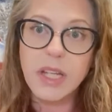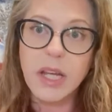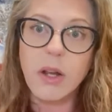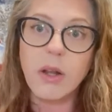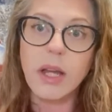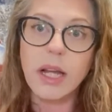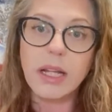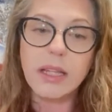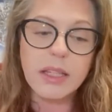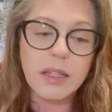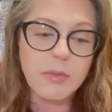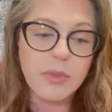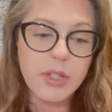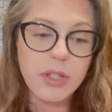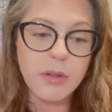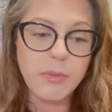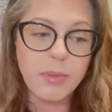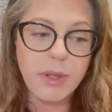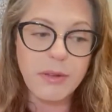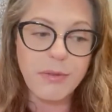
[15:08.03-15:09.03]
I don't like them
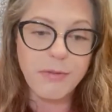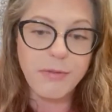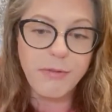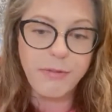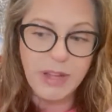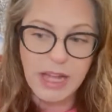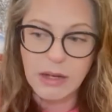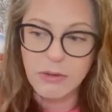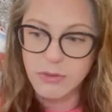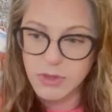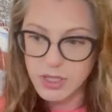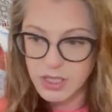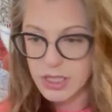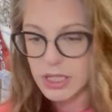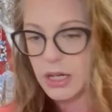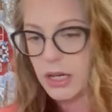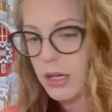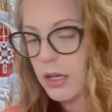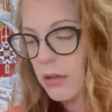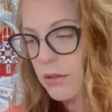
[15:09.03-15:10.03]
to be
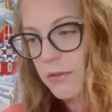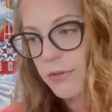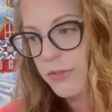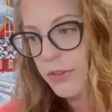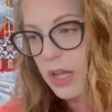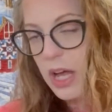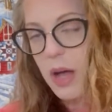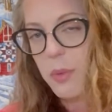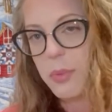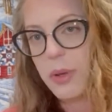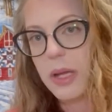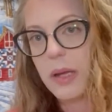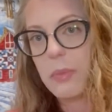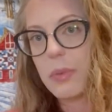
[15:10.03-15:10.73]
flouncy and floppy,